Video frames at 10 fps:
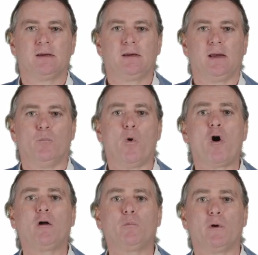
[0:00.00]
And
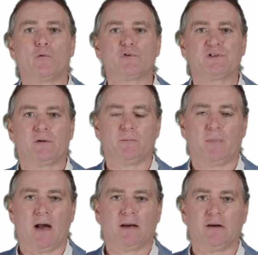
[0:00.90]
while we're also
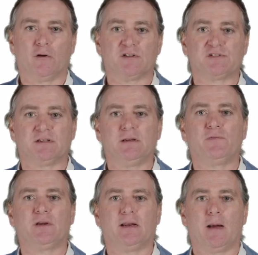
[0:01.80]
embarking on a
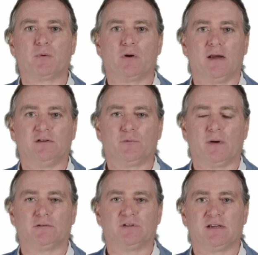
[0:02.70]
significant upgrade to
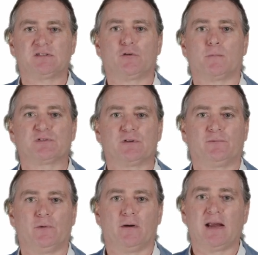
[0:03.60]
our desktop
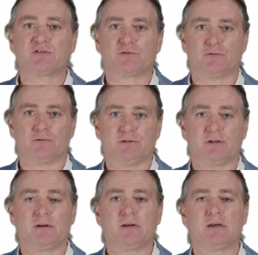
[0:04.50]
software Asteroid,
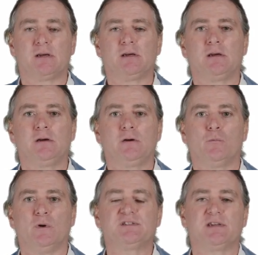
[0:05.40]

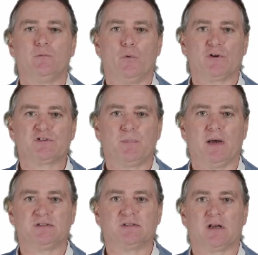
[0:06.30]
we see
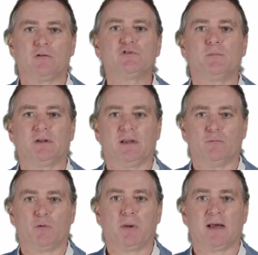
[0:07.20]
WorkSpace as ultimately
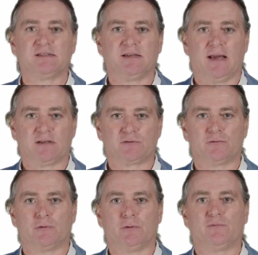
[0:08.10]
replacing
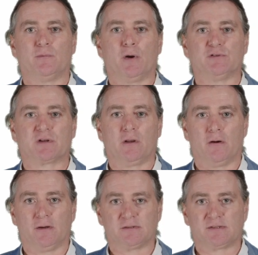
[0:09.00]
Asteroid for most
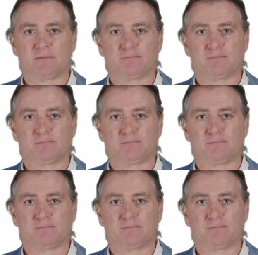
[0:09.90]
clients.